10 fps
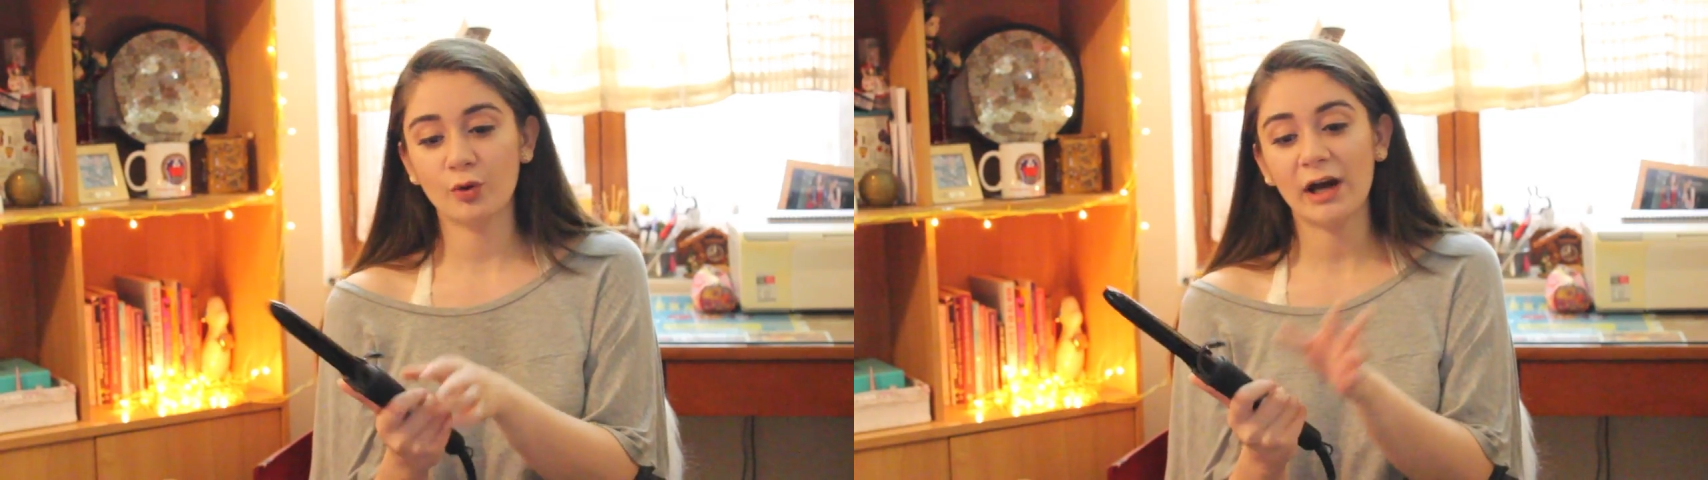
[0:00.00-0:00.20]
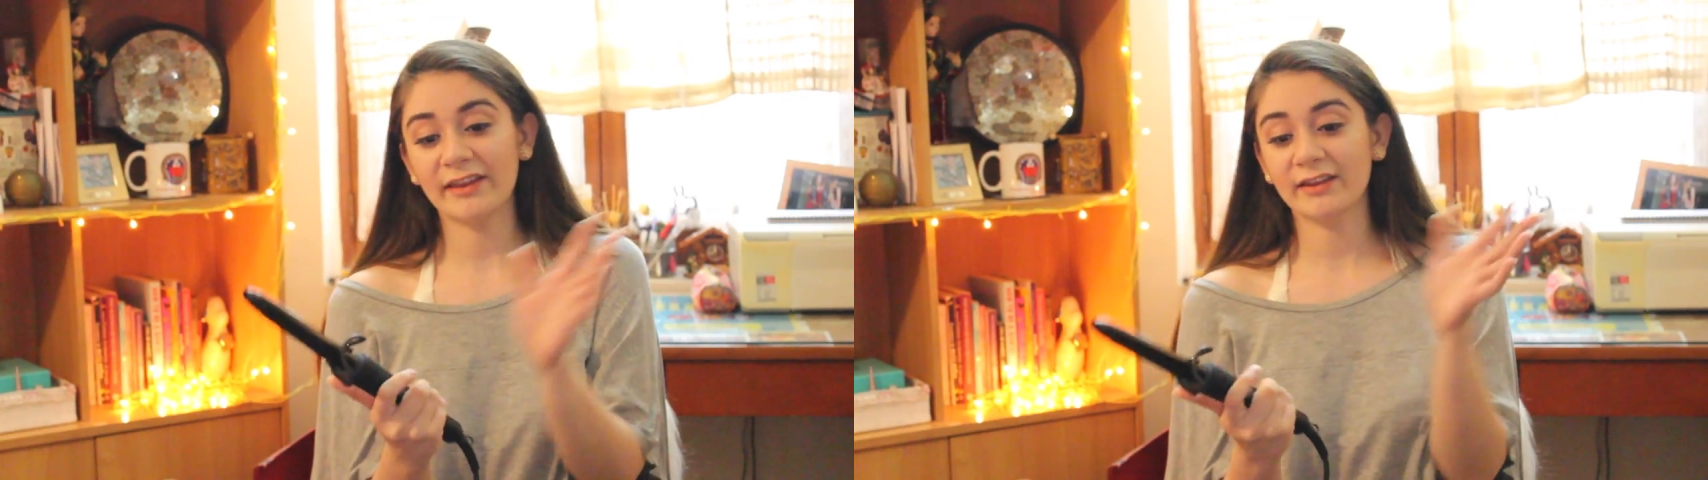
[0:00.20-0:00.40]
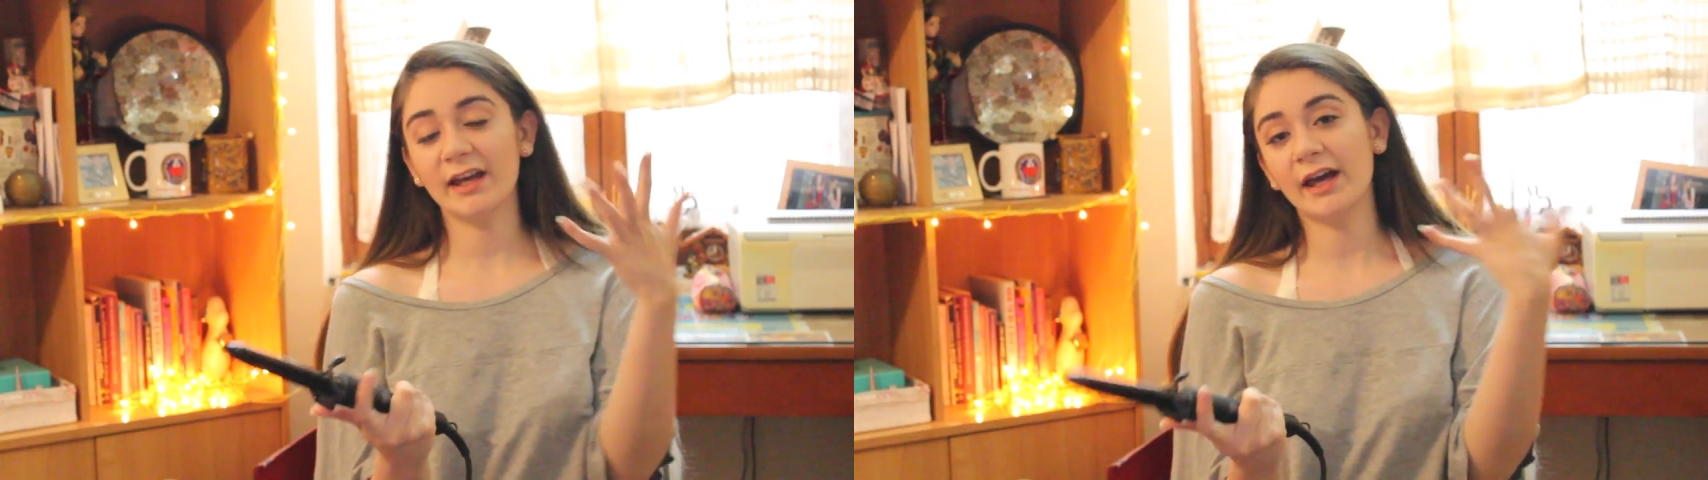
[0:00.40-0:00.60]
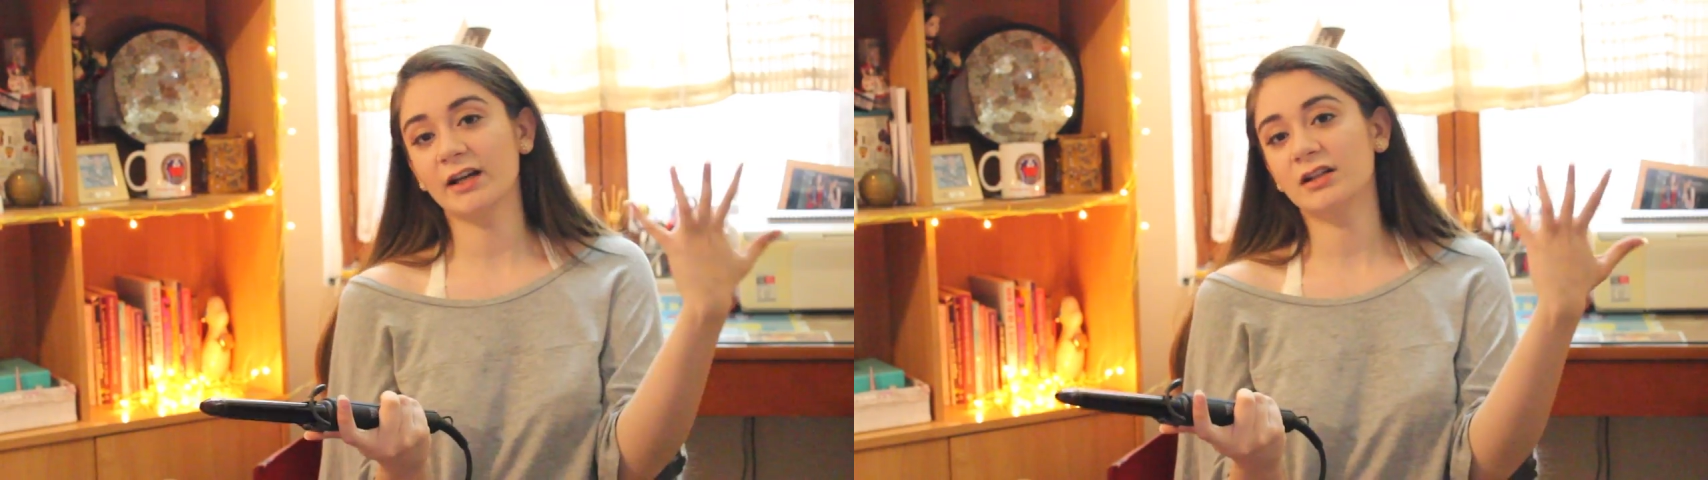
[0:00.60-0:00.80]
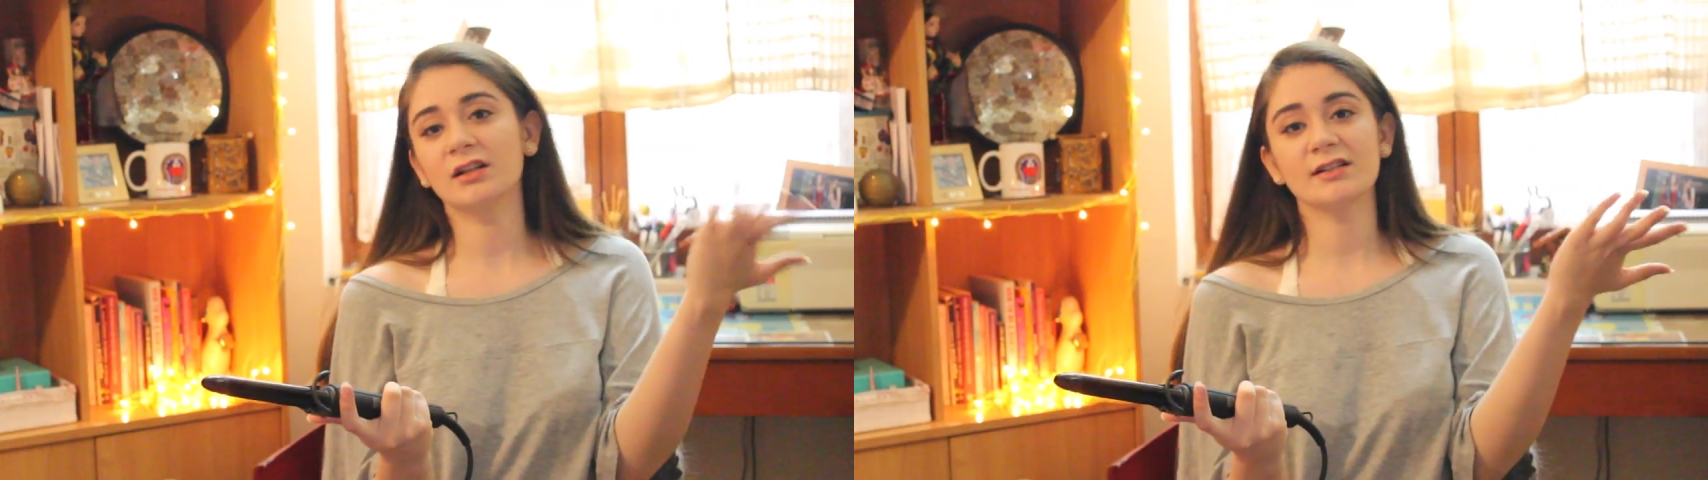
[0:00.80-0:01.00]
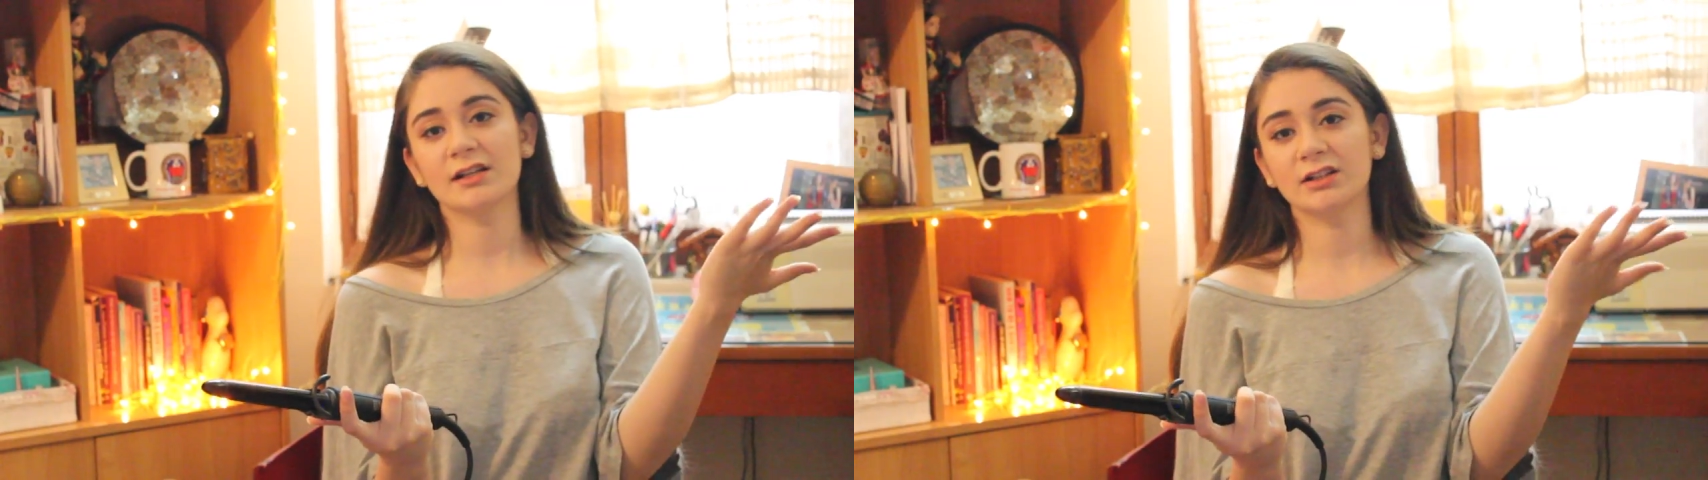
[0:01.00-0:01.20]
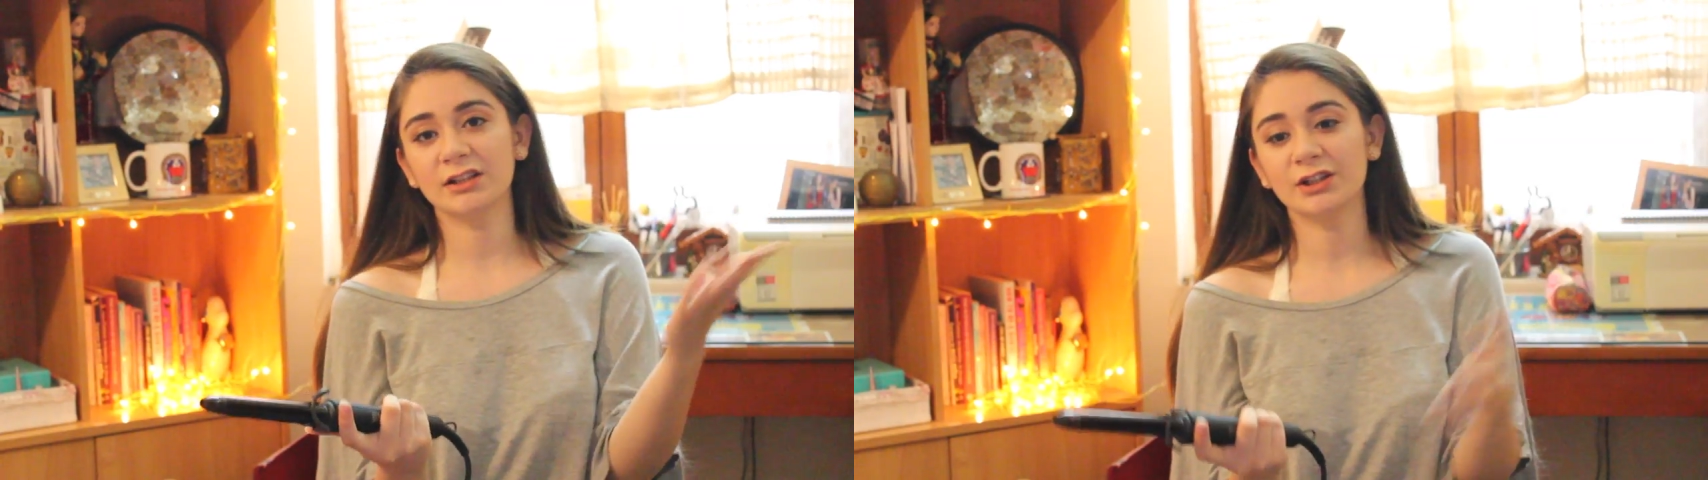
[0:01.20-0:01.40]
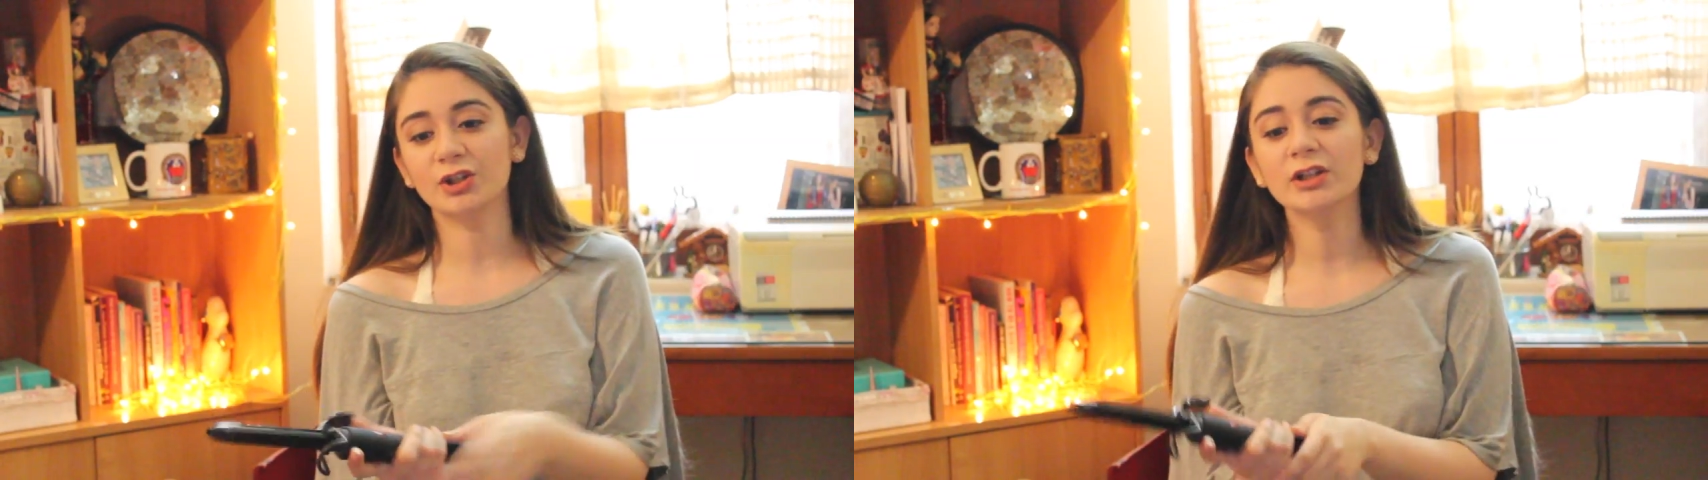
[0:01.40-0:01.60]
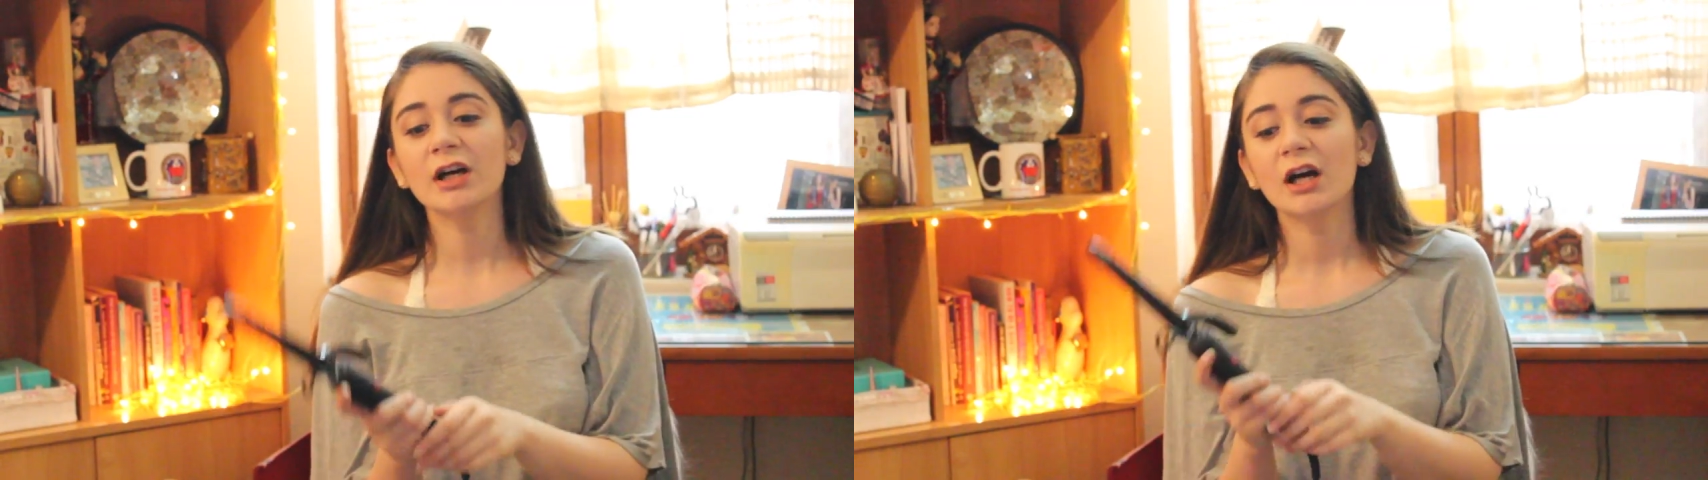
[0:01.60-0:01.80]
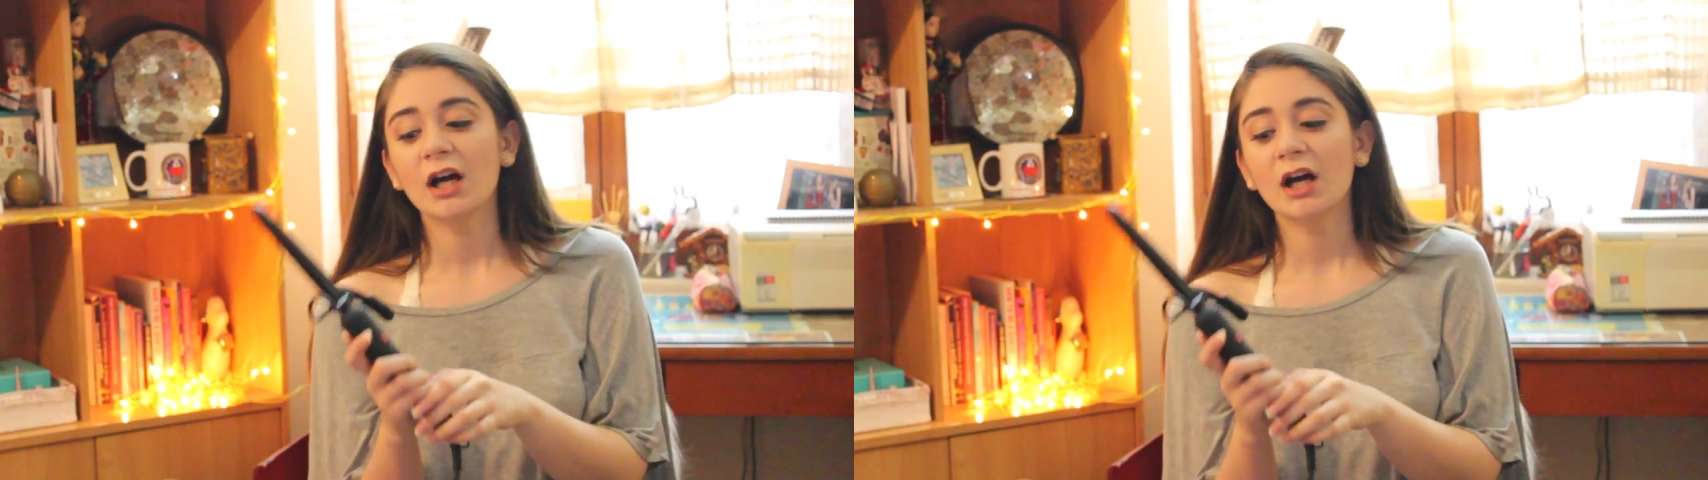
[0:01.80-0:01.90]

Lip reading: I think the hair curlers are really good.